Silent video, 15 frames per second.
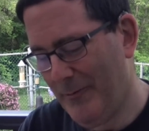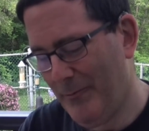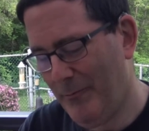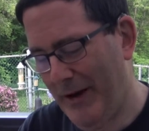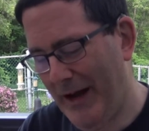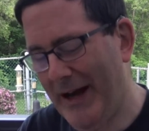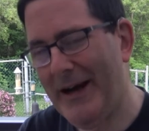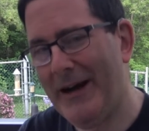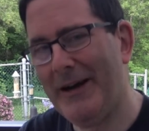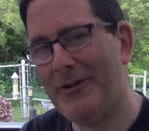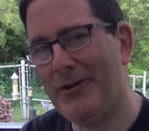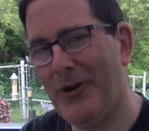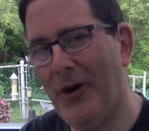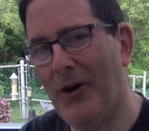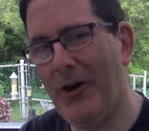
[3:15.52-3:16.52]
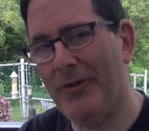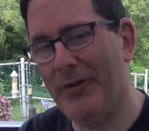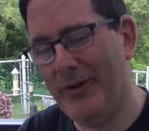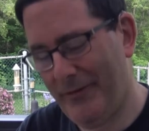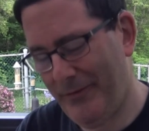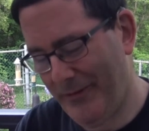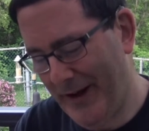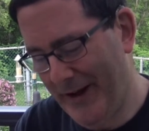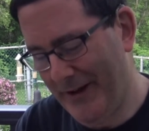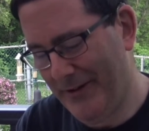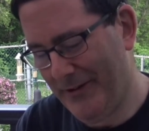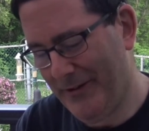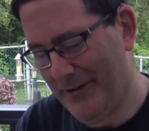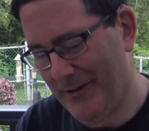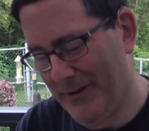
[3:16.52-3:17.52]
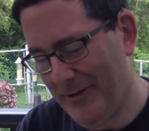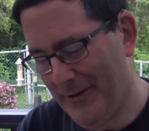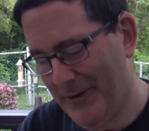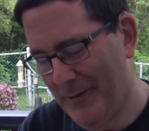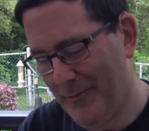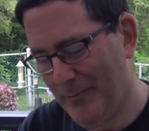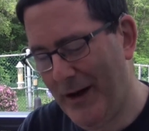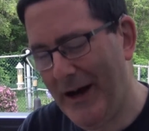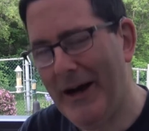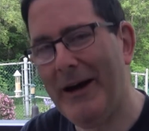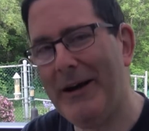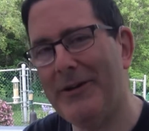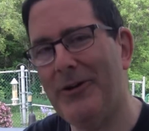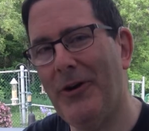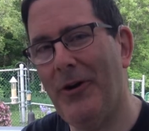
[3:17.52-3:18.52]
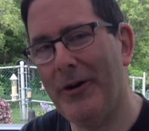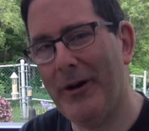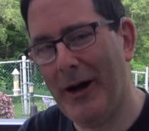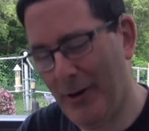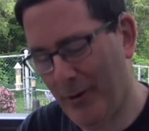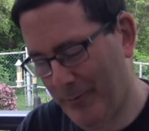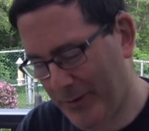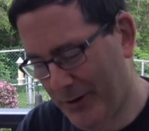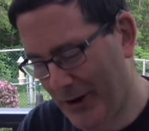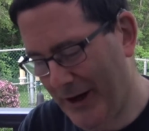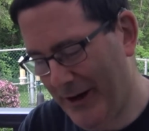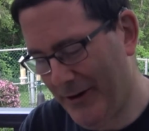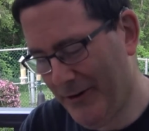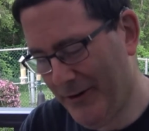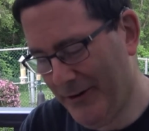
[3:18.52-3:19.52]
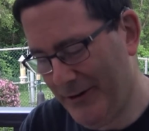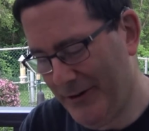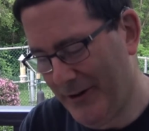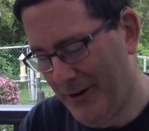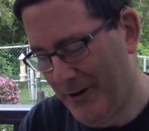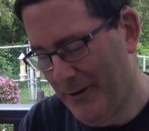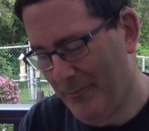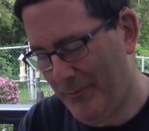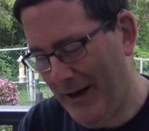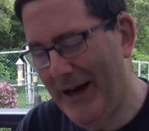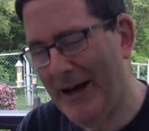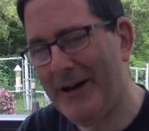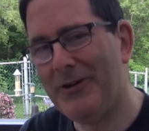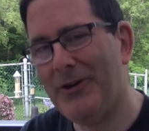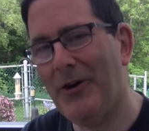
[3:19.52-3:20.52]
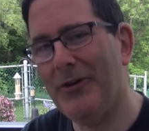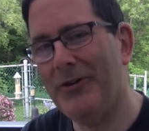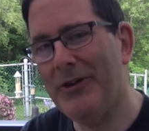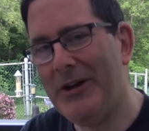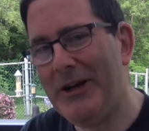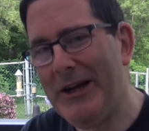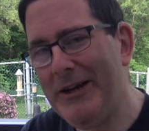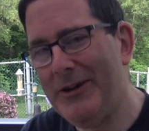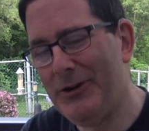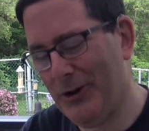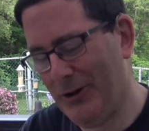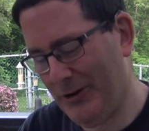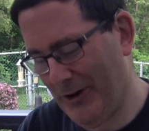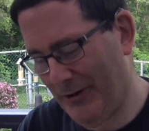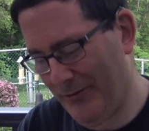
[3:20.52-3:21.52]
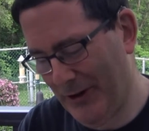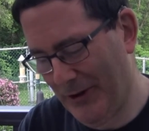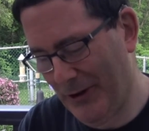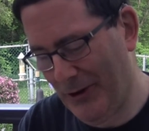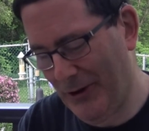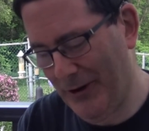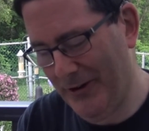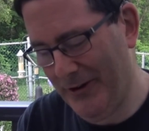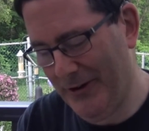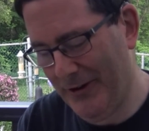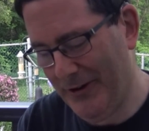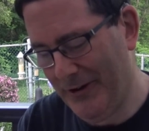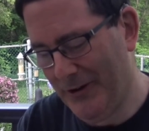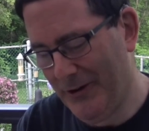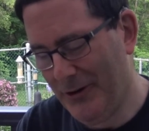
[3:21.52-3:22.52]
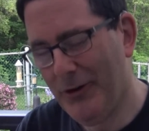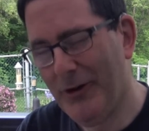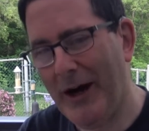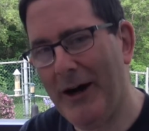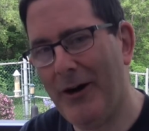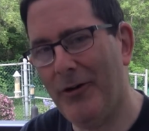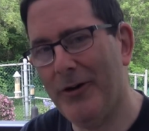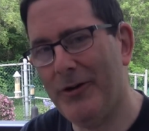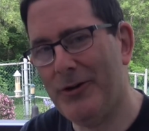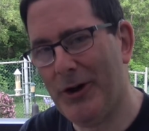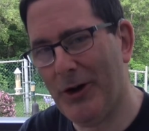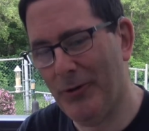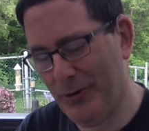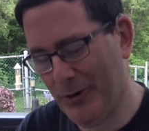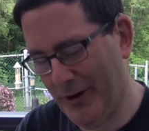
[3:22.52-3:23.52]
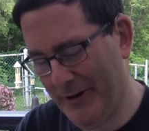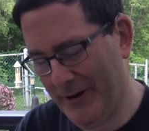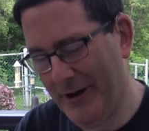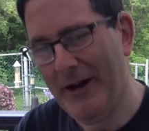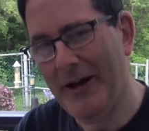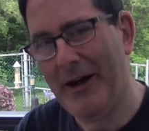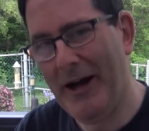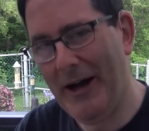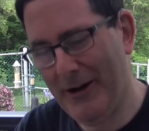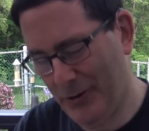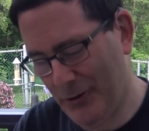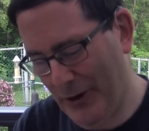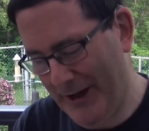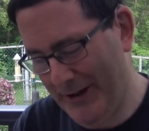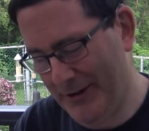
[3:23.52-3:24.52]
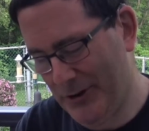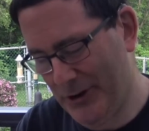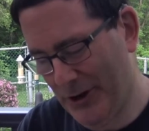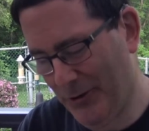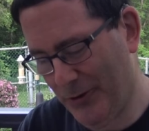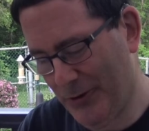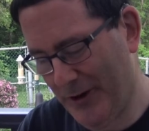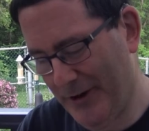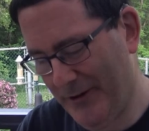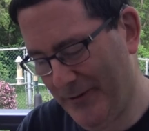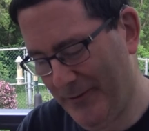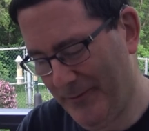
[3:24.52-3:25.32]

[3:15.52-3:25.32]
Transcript: Pass on the faith. Pass on our prayers. Pass on the teachings of the Lord to our children and grandchildren.